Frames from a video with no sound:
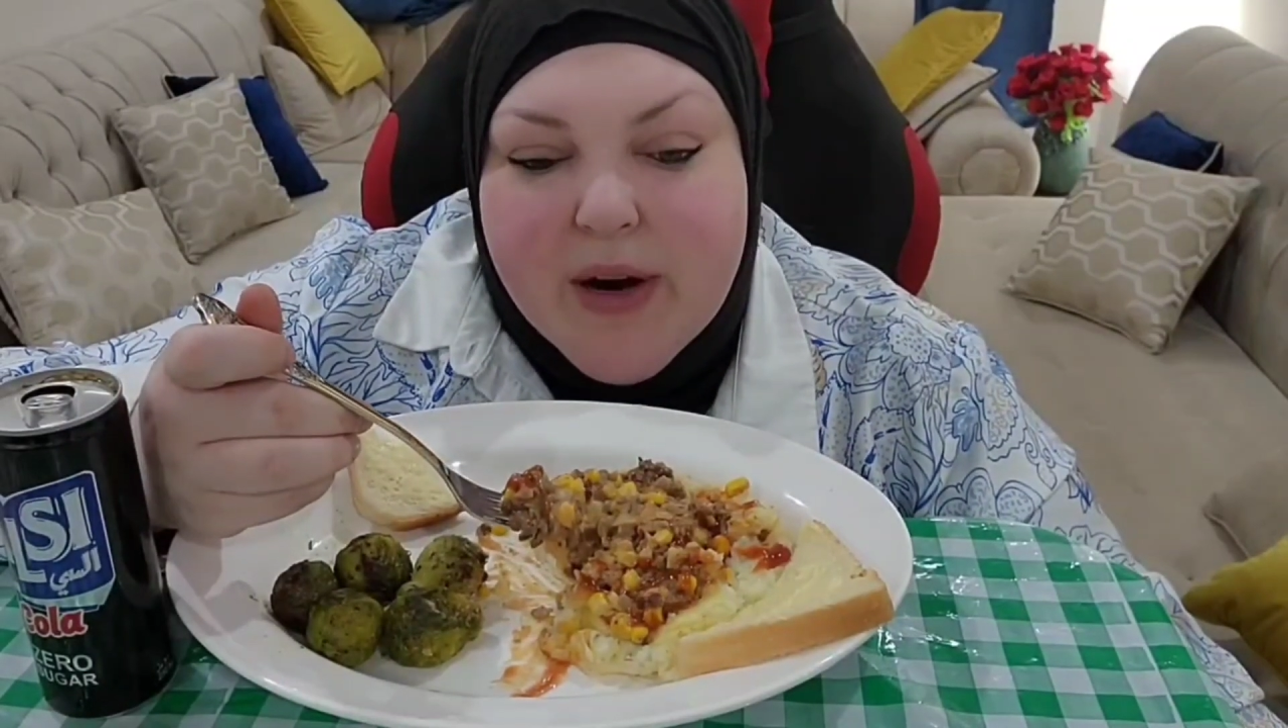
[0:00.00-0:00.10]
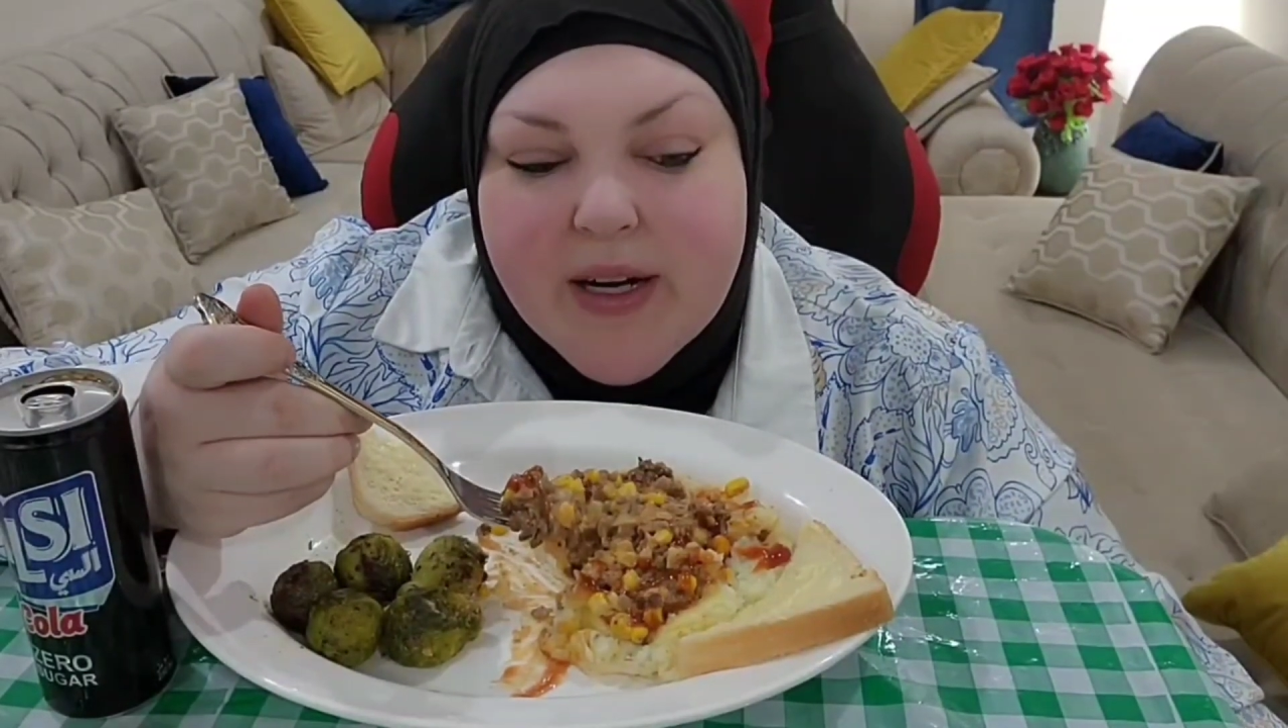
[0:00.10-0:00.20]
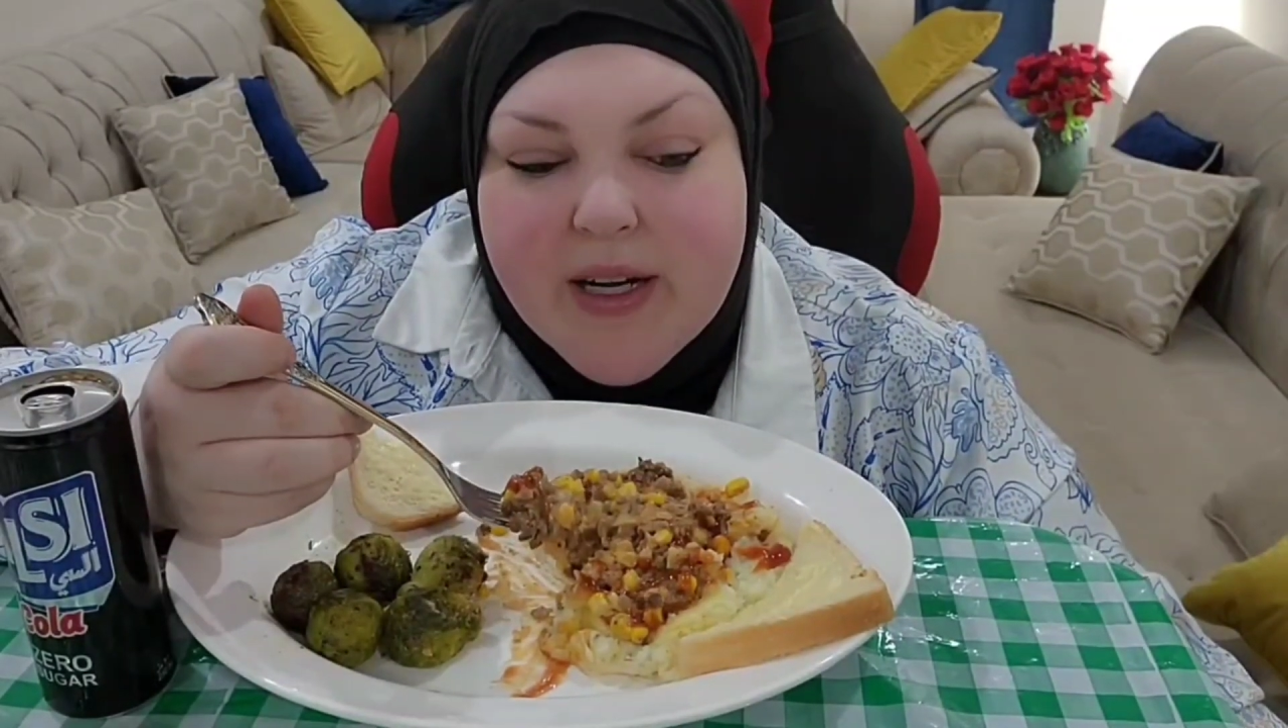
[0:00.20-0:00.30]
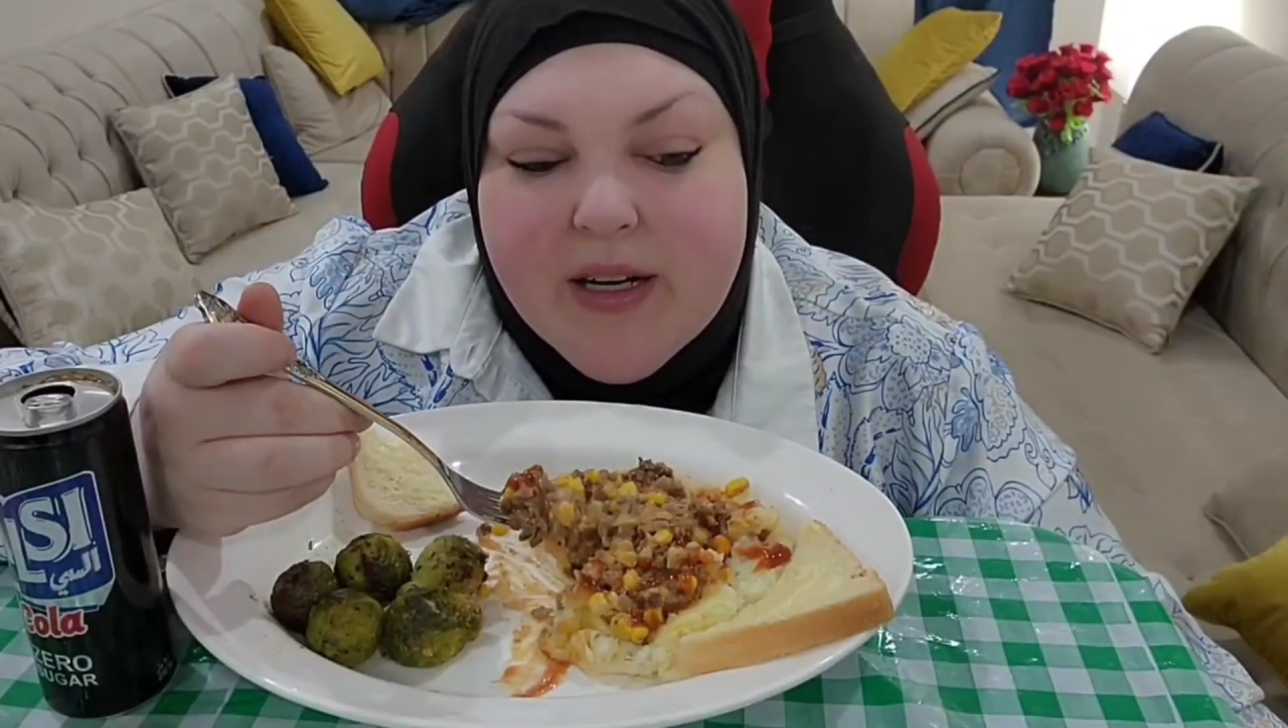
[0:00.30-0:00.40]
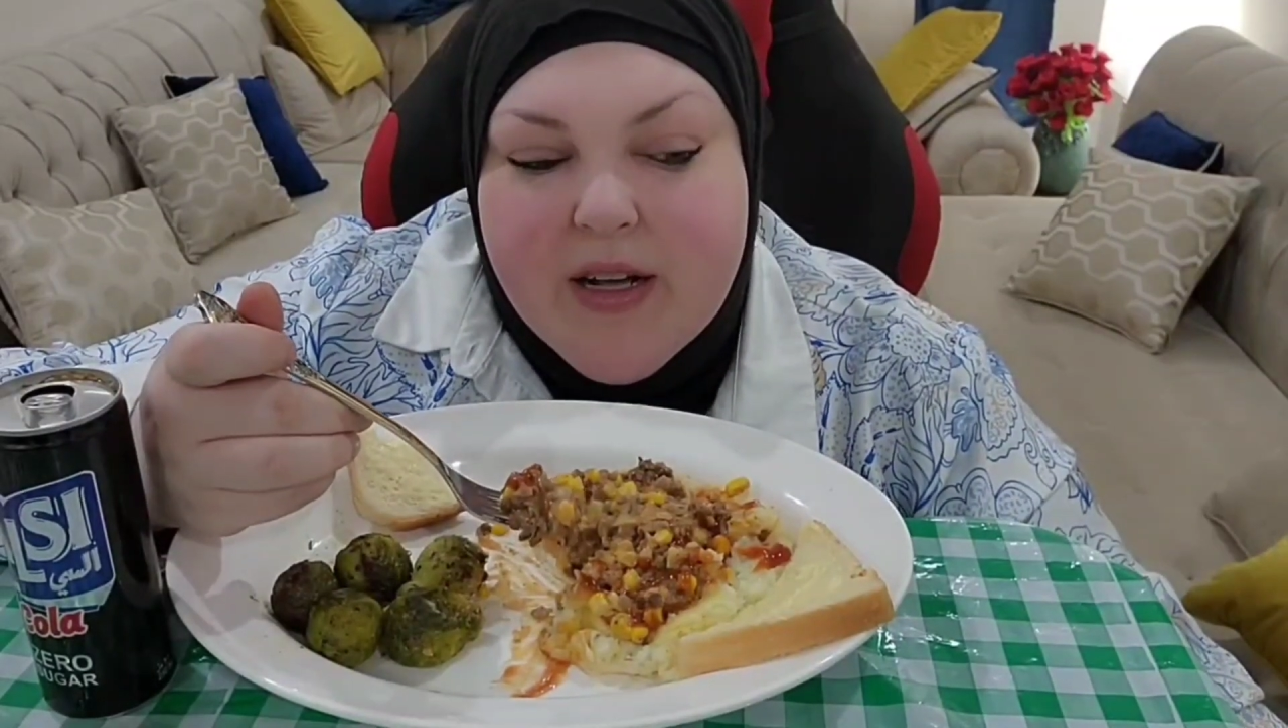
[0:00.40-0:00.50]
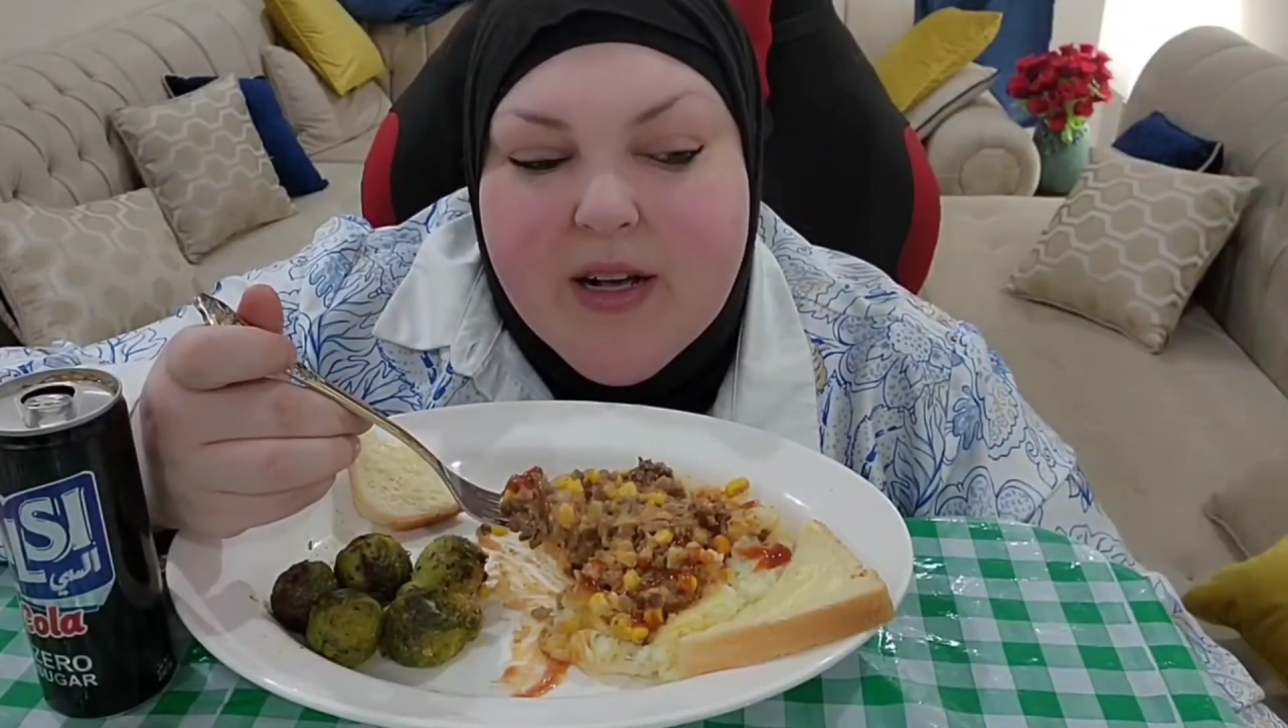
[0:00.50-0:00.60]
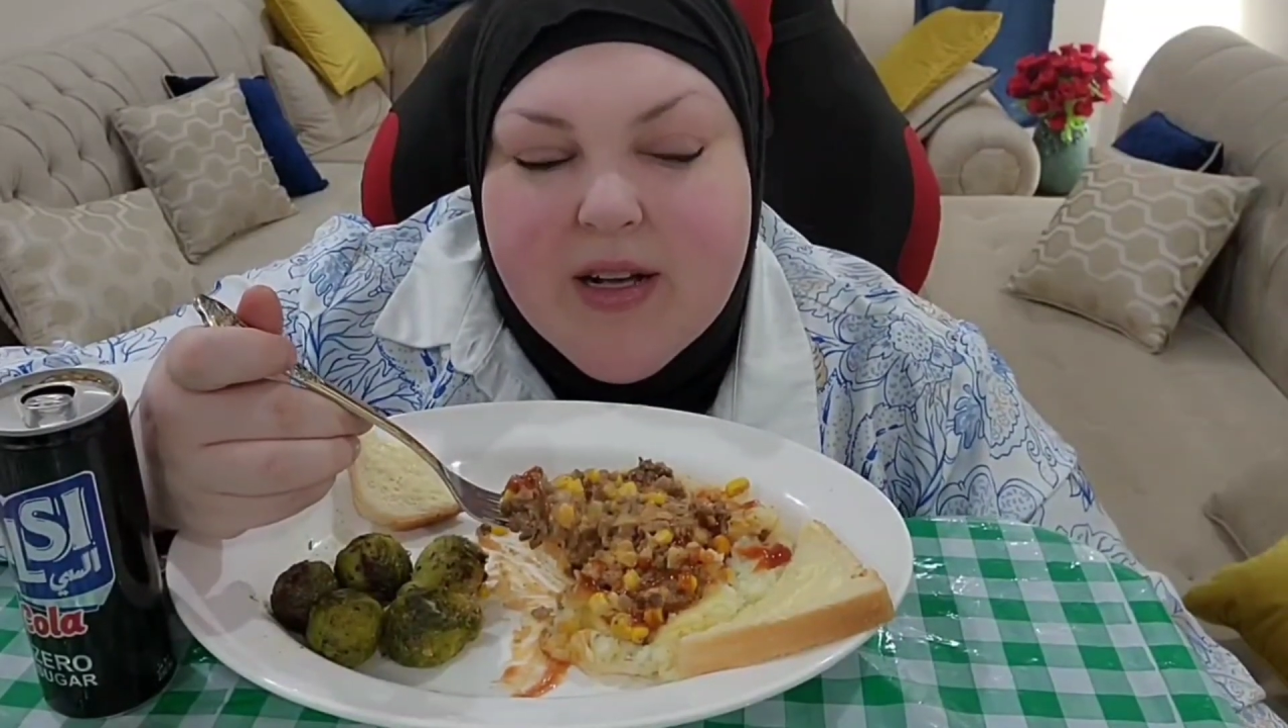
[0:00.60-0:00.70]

pregnant.